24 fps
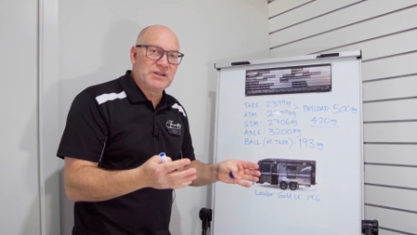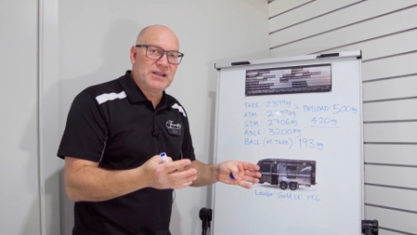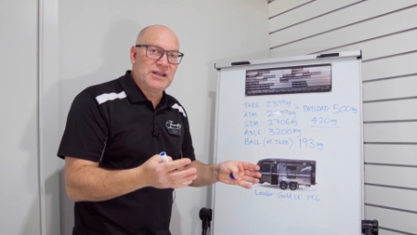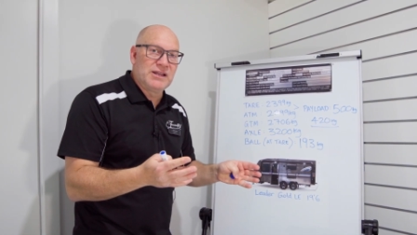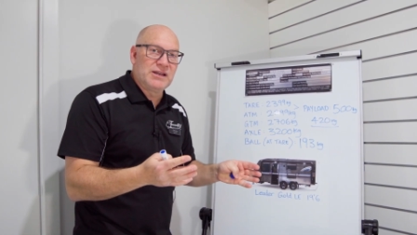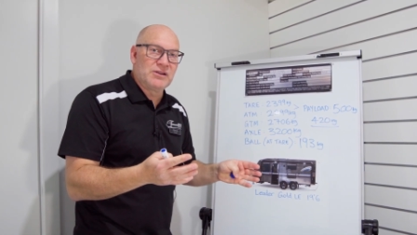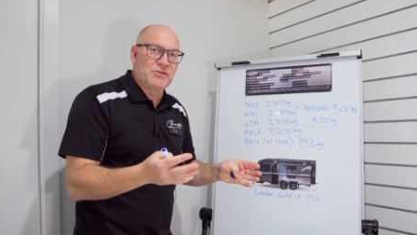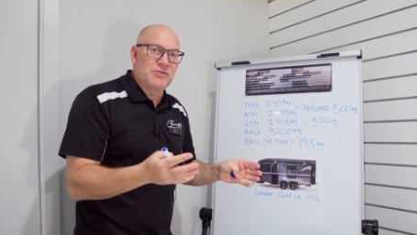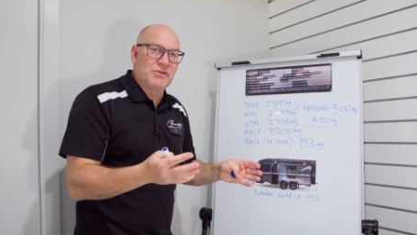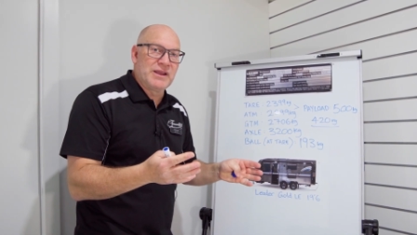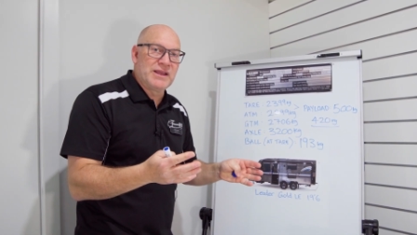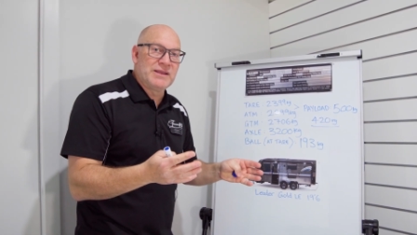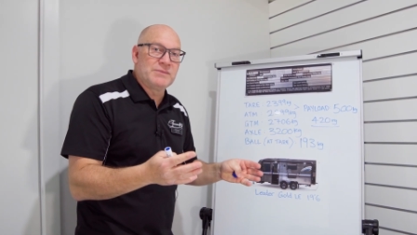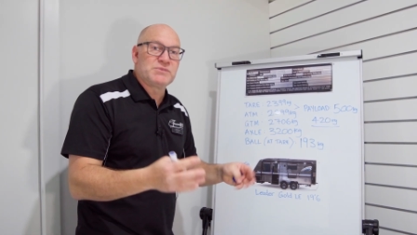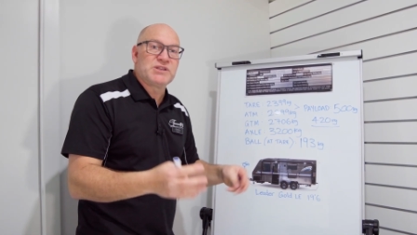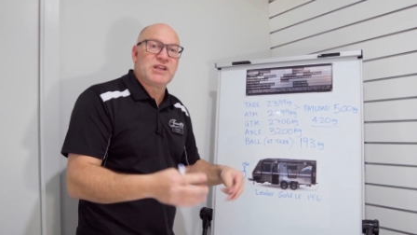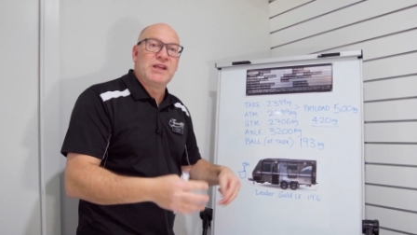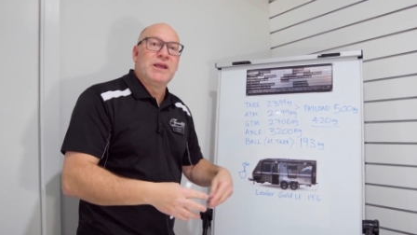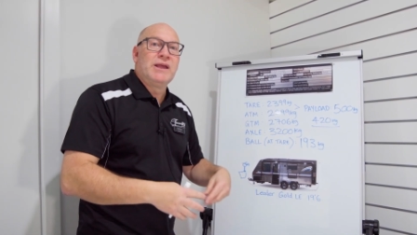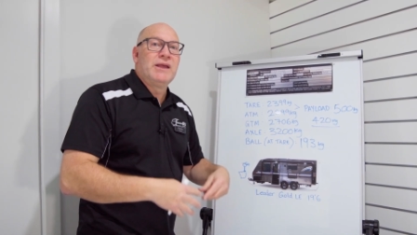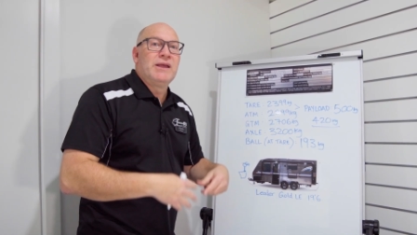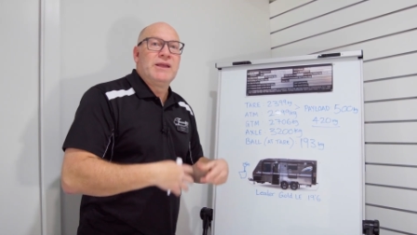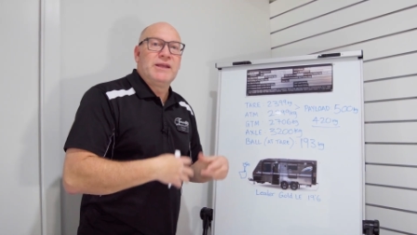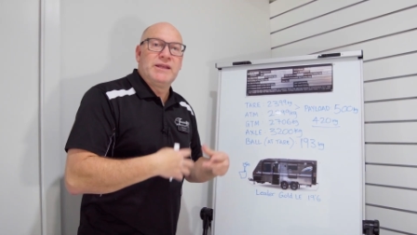kilograms,
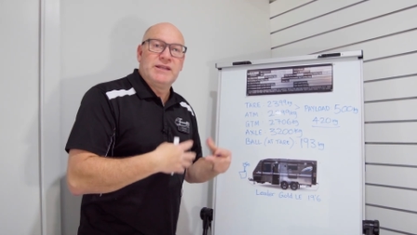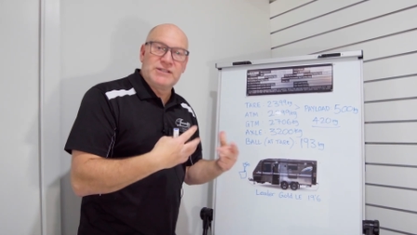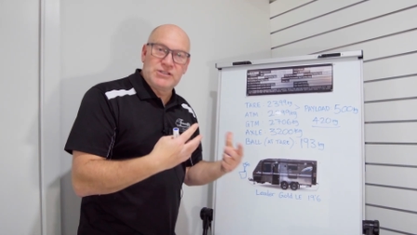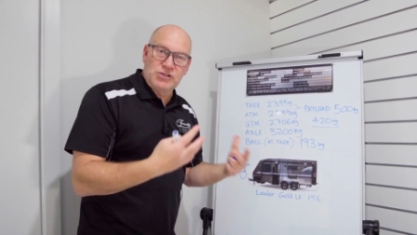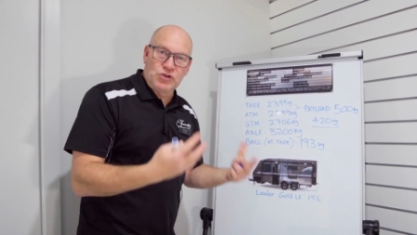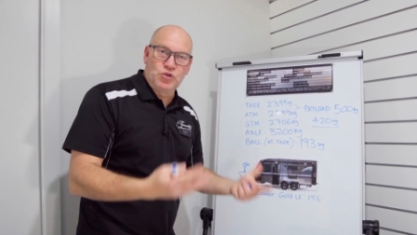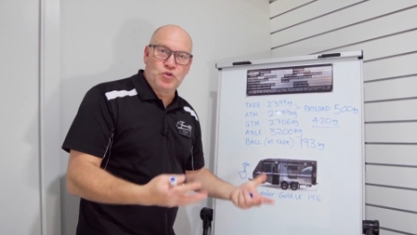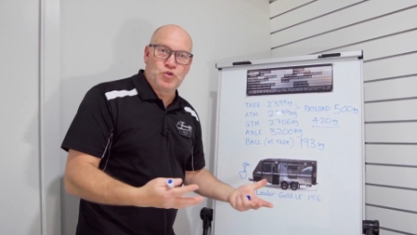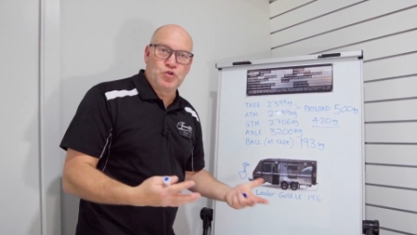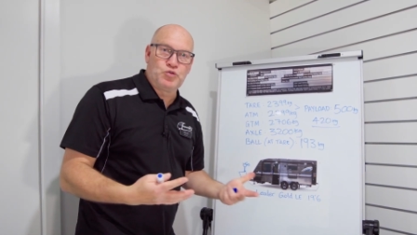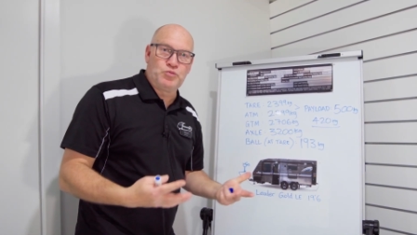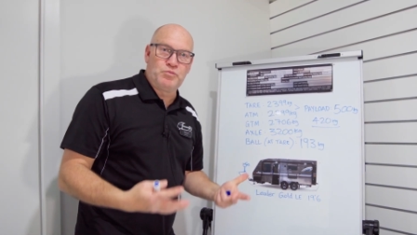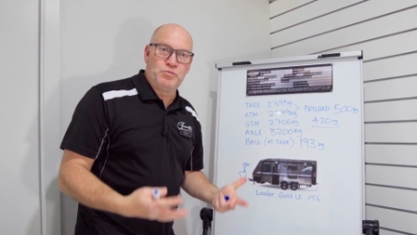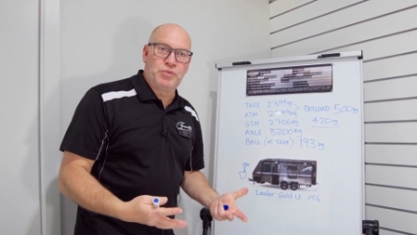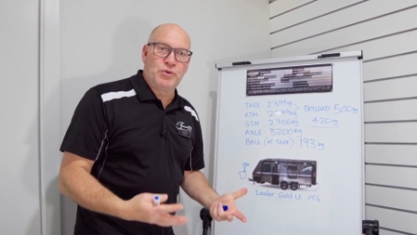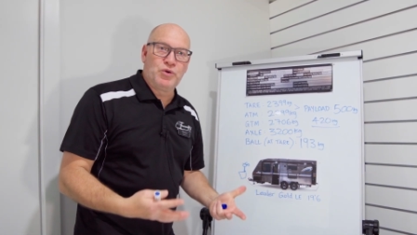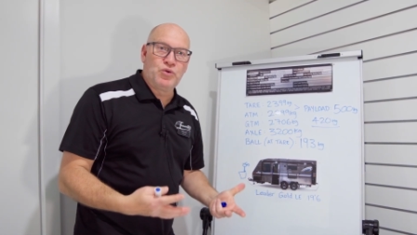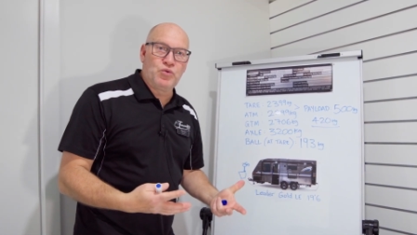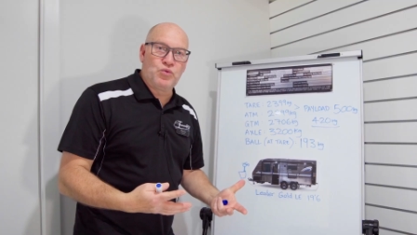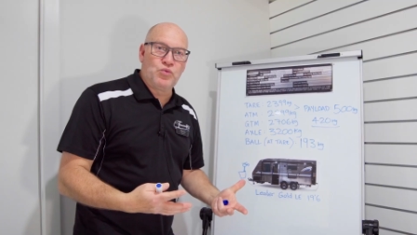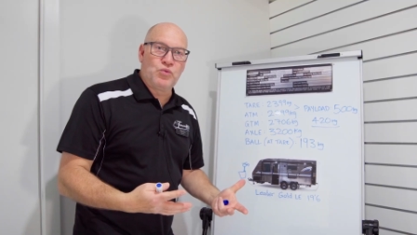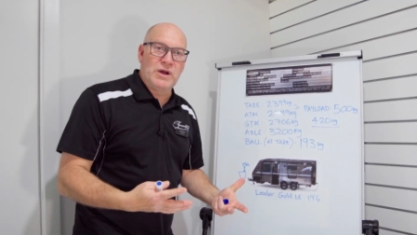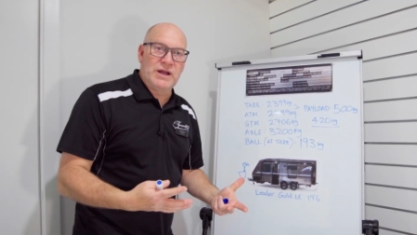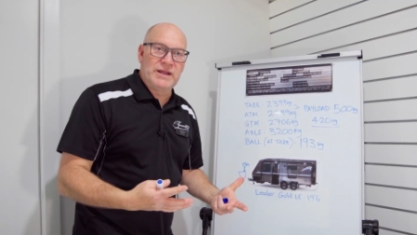it's good
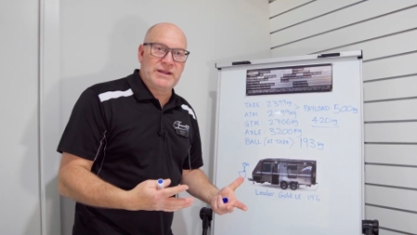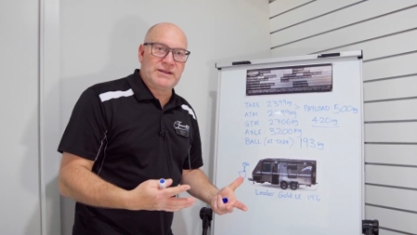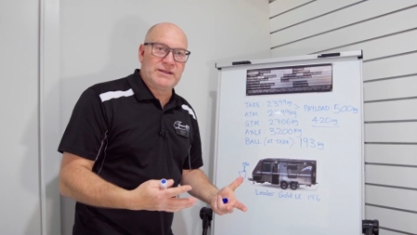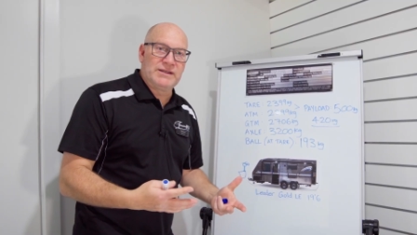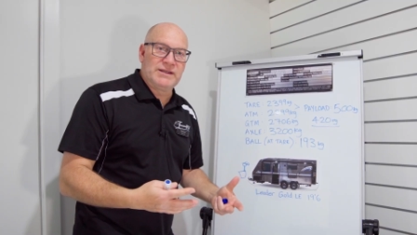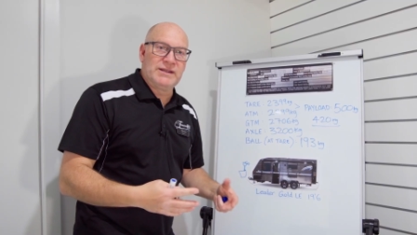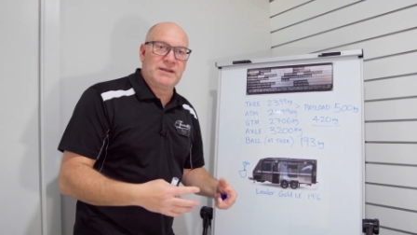ball weight.